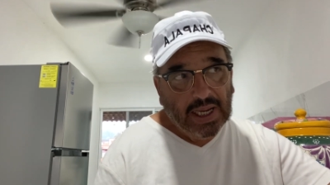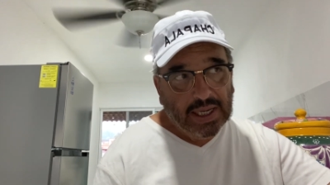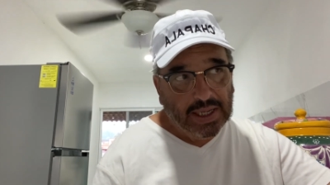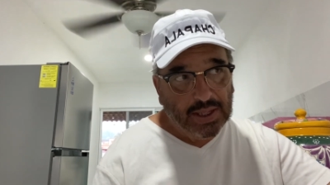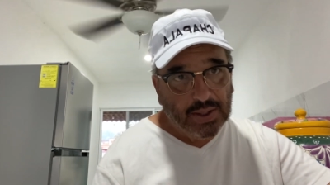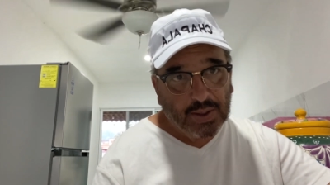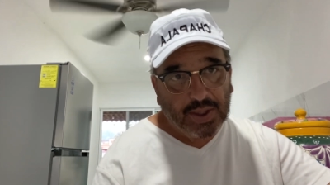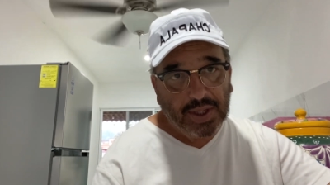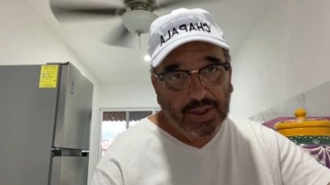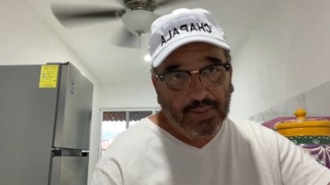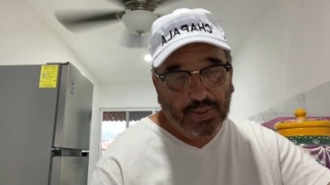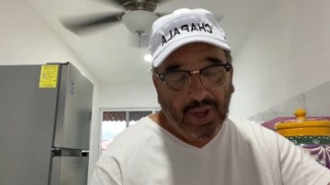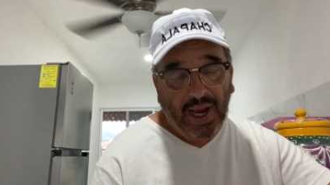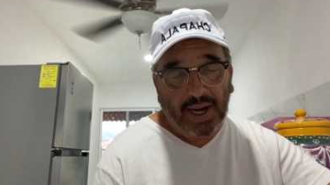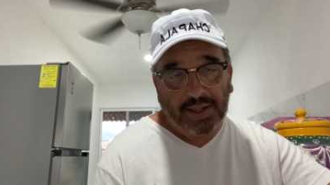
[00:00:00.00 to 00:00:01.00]
you're going
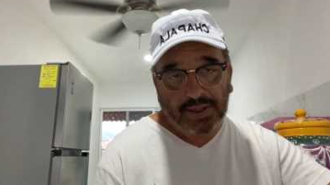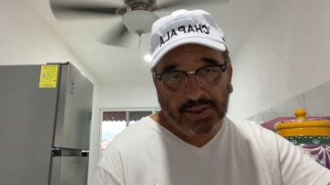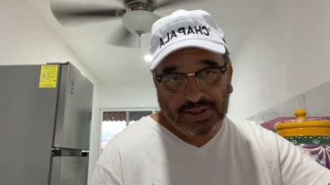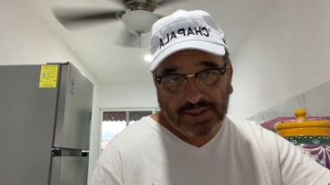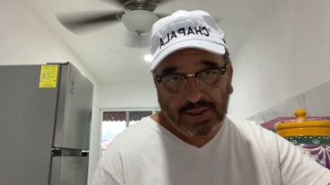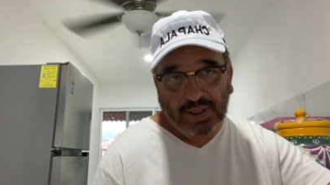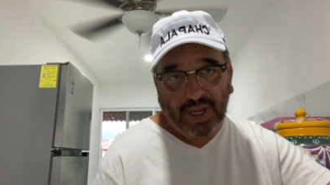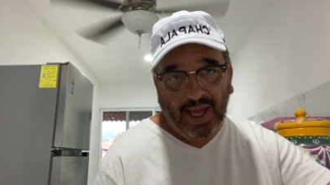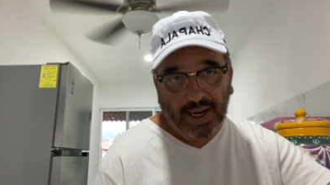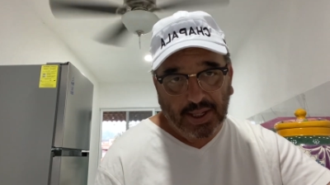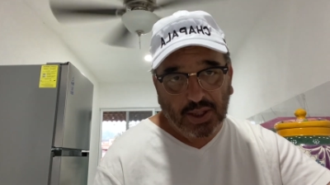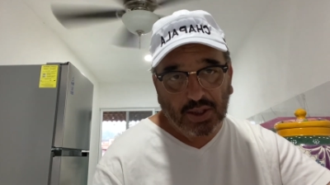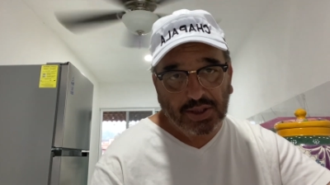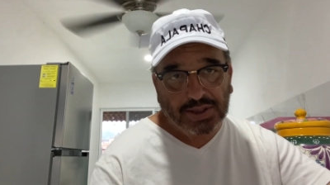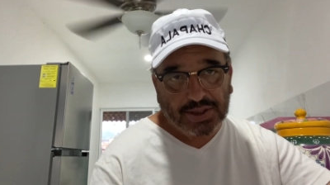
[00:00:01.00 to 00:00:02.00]
to find there's a lot
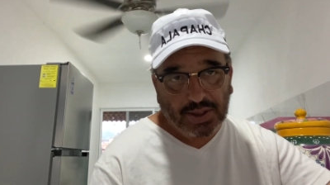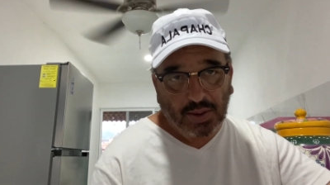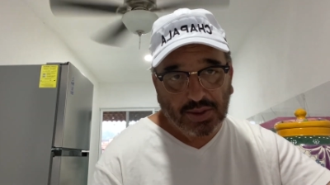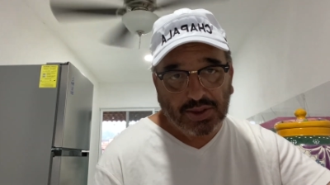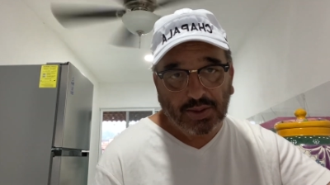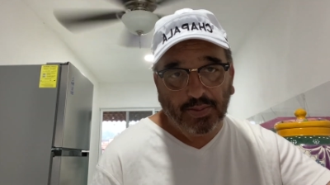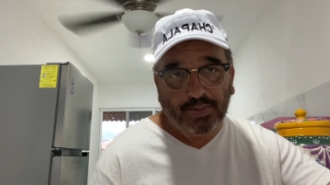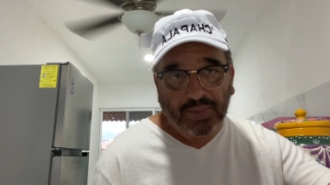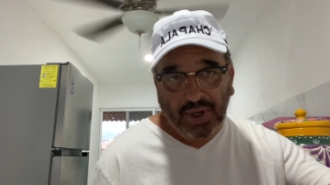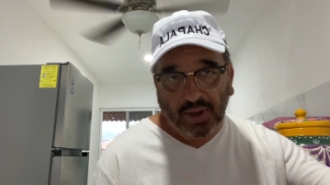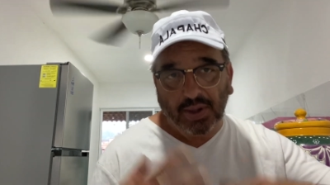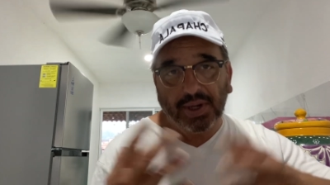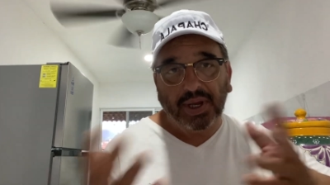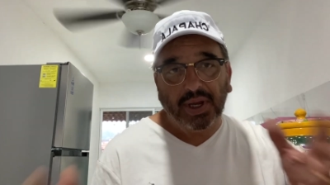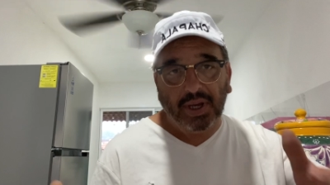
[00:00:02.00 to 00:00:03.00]
of good
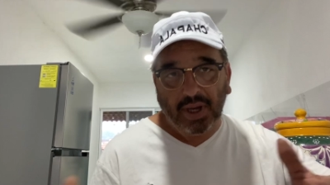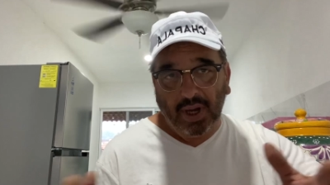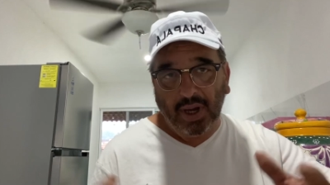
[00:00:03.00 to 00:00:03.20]
sociability.